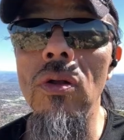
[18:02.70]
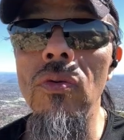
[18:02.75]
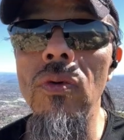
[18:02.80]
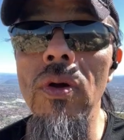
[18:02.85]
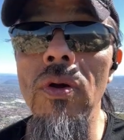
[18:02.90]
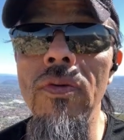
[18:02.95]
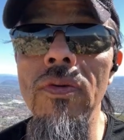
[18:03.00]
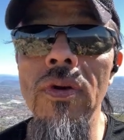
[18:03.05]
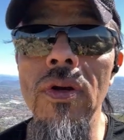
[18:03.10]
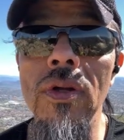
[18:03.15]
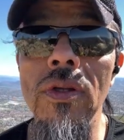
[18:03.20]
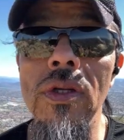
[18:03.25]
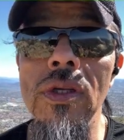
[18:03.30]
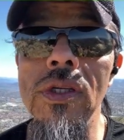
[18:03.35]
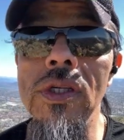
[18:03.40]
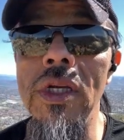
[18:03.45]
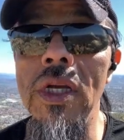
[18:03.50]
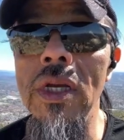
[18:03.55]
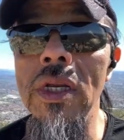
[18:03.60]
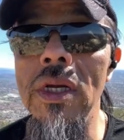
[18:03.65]
the way over here on
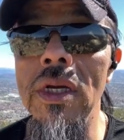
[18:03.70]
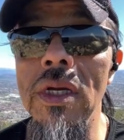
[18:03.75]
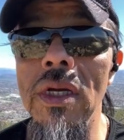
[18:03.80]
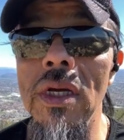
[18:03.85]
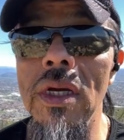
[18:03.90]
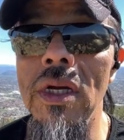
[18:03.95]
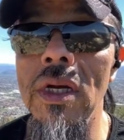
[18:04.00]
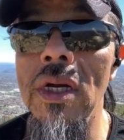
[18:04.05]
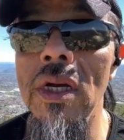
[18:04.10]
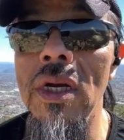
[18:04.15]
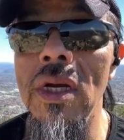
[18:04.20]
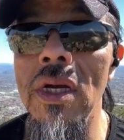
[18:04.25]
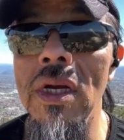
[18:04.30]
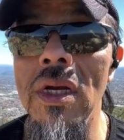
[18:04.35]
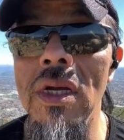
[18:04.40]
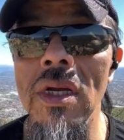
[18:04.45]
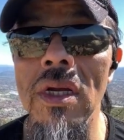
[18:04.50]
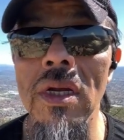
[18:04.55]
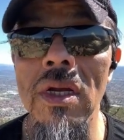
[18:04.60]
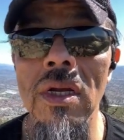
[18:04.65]
this side.
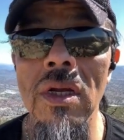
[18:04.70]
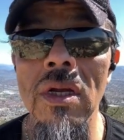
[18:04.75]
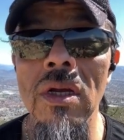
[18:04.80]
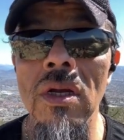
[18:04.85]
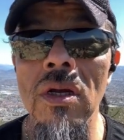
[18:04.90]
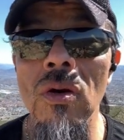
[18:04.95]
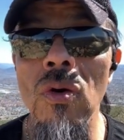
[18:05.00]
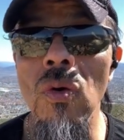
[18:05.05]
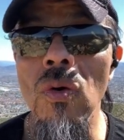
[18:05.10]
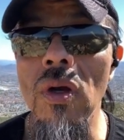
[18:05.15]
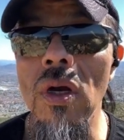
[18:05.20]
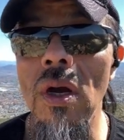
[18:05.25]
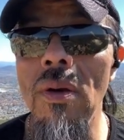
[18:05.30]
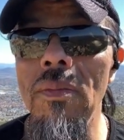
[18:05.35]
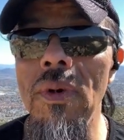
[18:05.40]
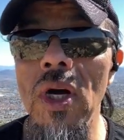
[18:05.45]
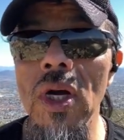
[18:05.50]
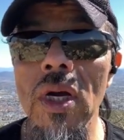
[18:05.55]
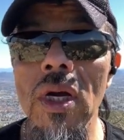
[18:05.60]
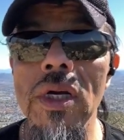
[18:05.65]

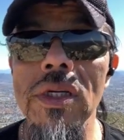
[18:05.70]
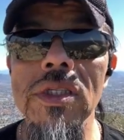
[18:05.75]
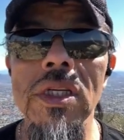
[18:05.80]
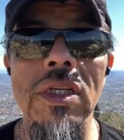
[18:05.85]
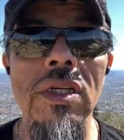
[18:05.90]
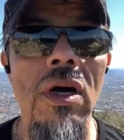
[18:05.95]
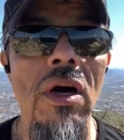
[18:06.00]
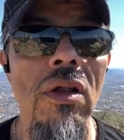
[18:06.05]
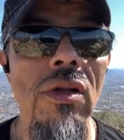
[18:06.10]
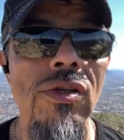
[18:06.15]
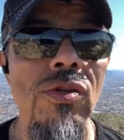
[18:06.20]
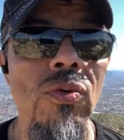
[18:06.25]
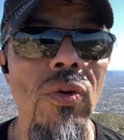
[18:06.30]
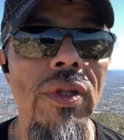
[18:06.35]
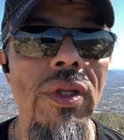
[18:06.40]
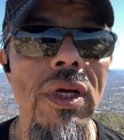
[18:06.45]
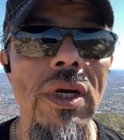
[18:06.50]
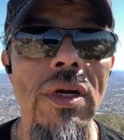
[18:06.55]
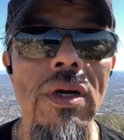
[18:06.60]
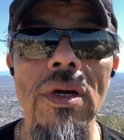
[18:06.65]
Cucamonga is the tallest one
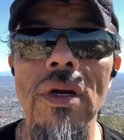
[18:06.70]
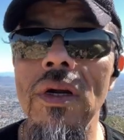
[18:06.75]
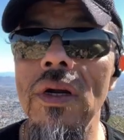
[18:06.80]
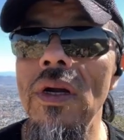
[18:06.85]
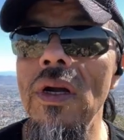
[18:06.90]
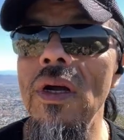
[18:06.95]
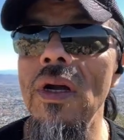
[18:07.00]
there.